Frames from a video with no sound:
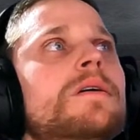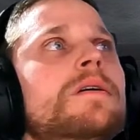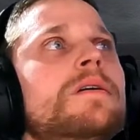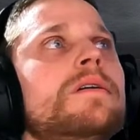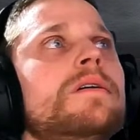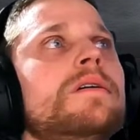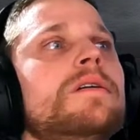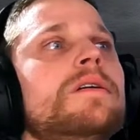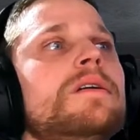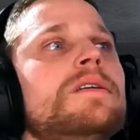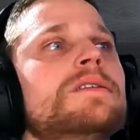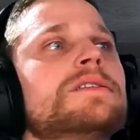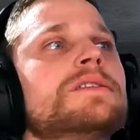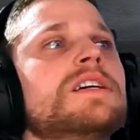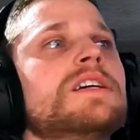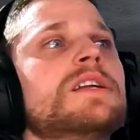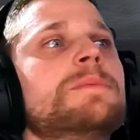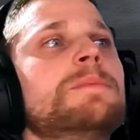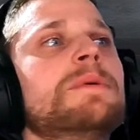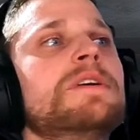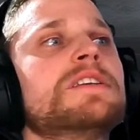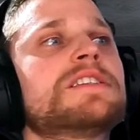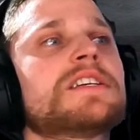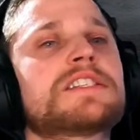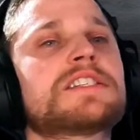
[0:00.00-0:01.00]
is going to
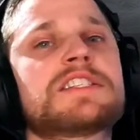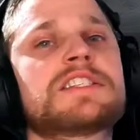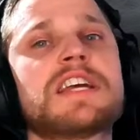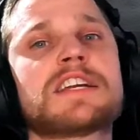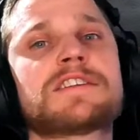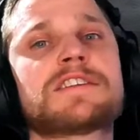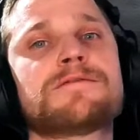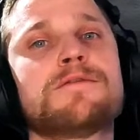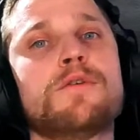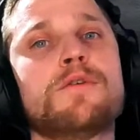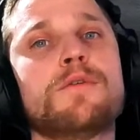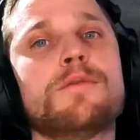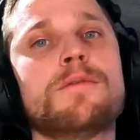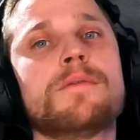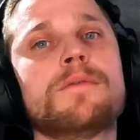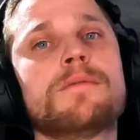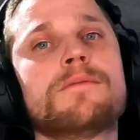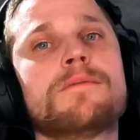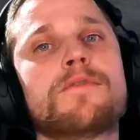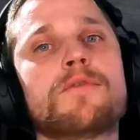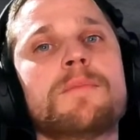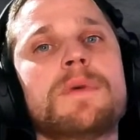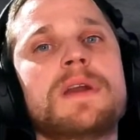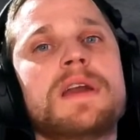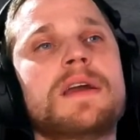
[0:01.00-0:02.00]
be successful
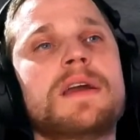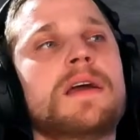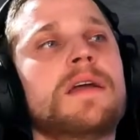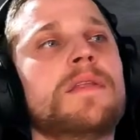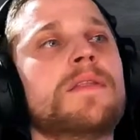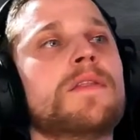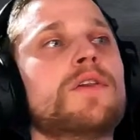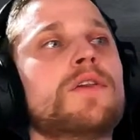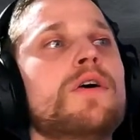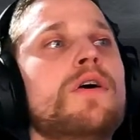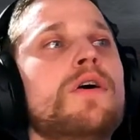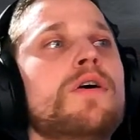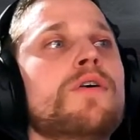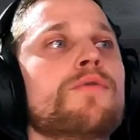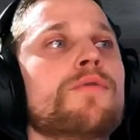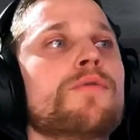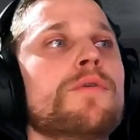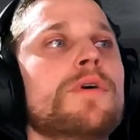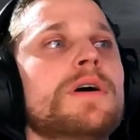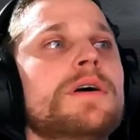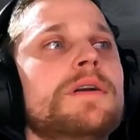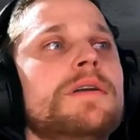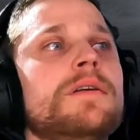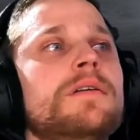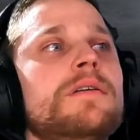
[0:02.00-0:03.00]
for me in the long
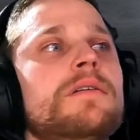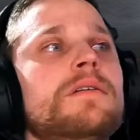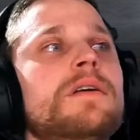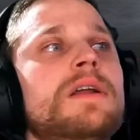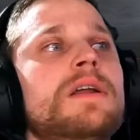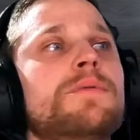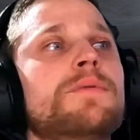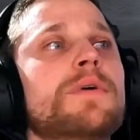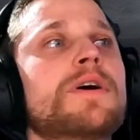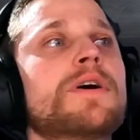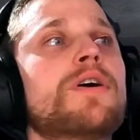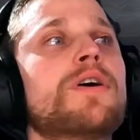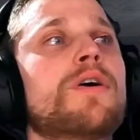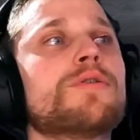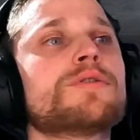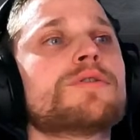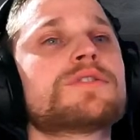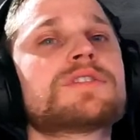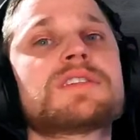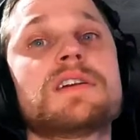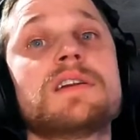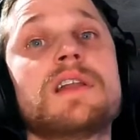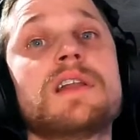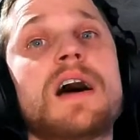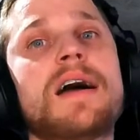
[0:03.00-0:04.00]
run in regards
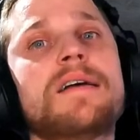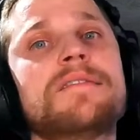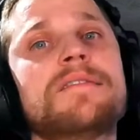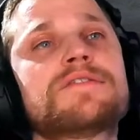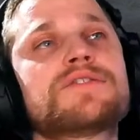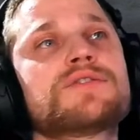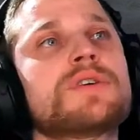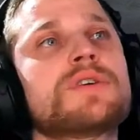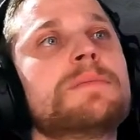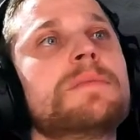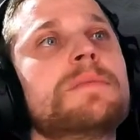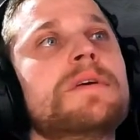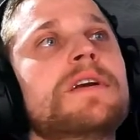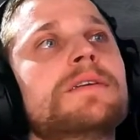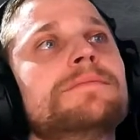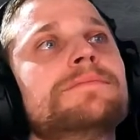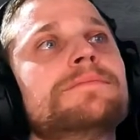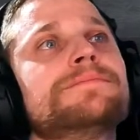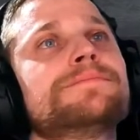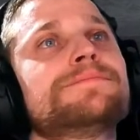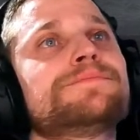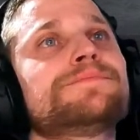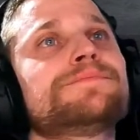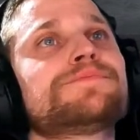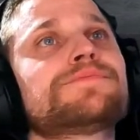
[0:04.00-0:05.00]
to live streaming.
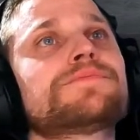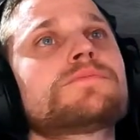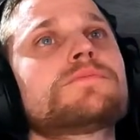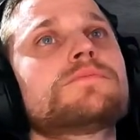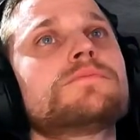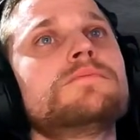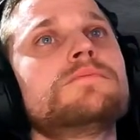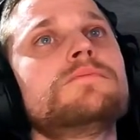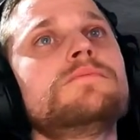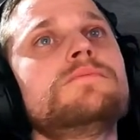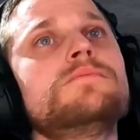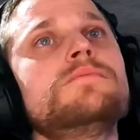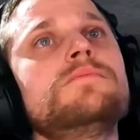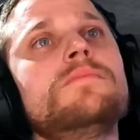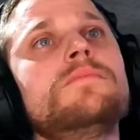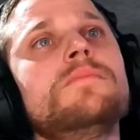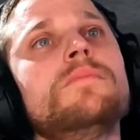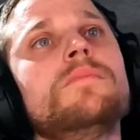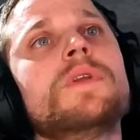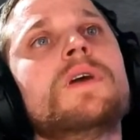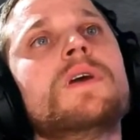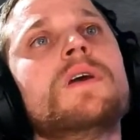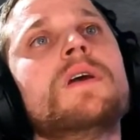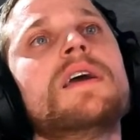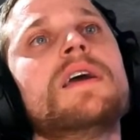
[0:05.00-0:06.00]

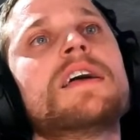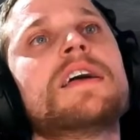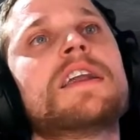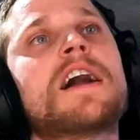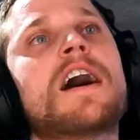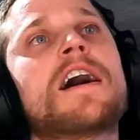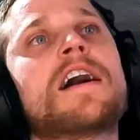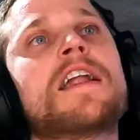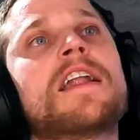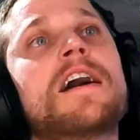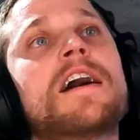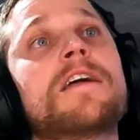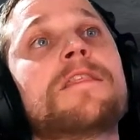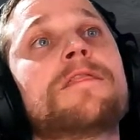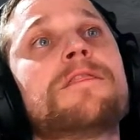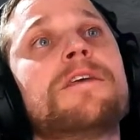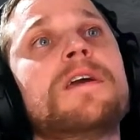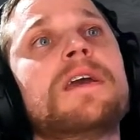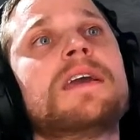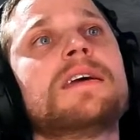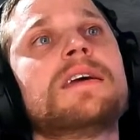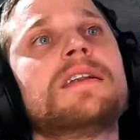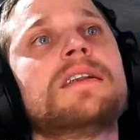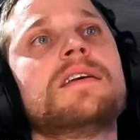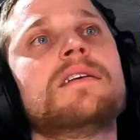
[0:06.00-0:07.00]
And I
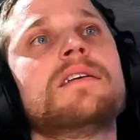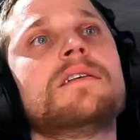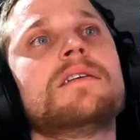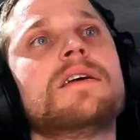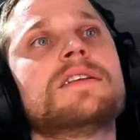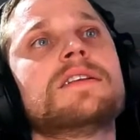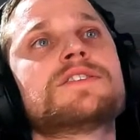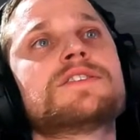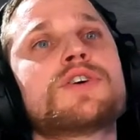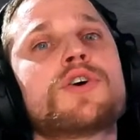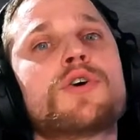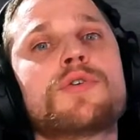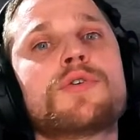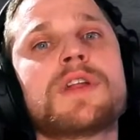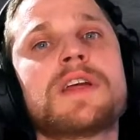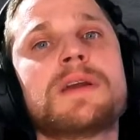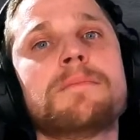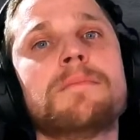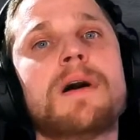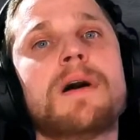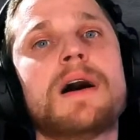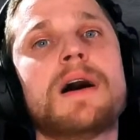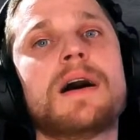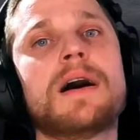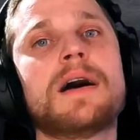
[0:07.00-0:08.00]
think it's hurting
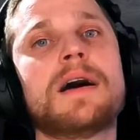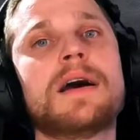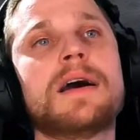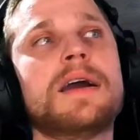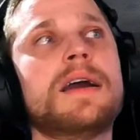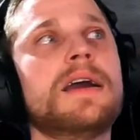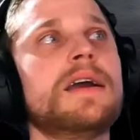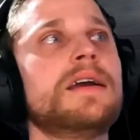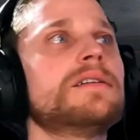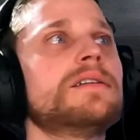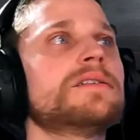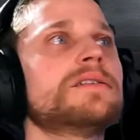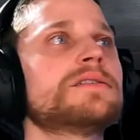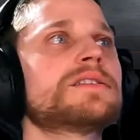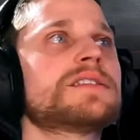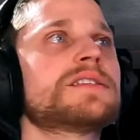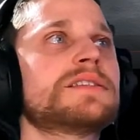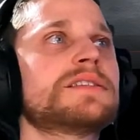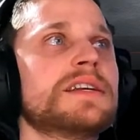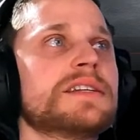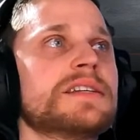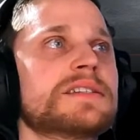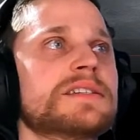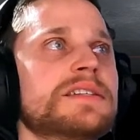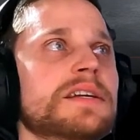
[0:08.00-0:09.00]
my
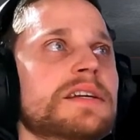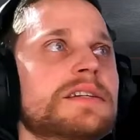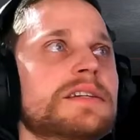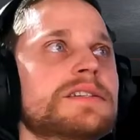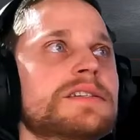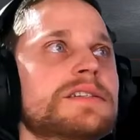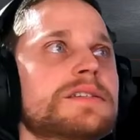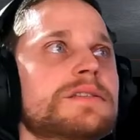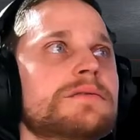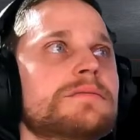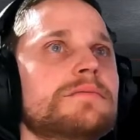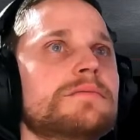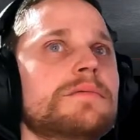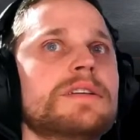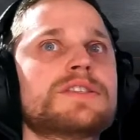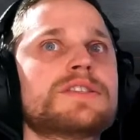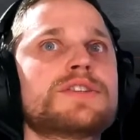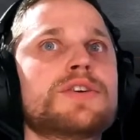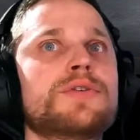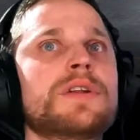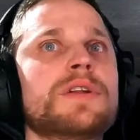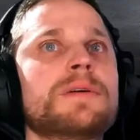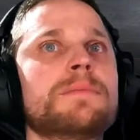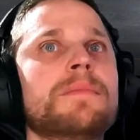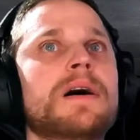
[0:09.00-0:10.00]
statistics. It's
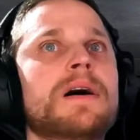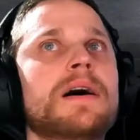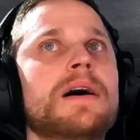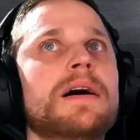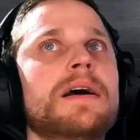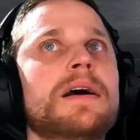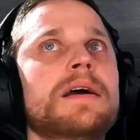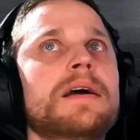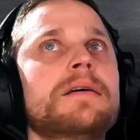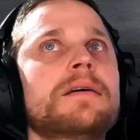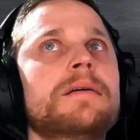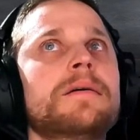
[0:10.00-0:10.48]
hurting my.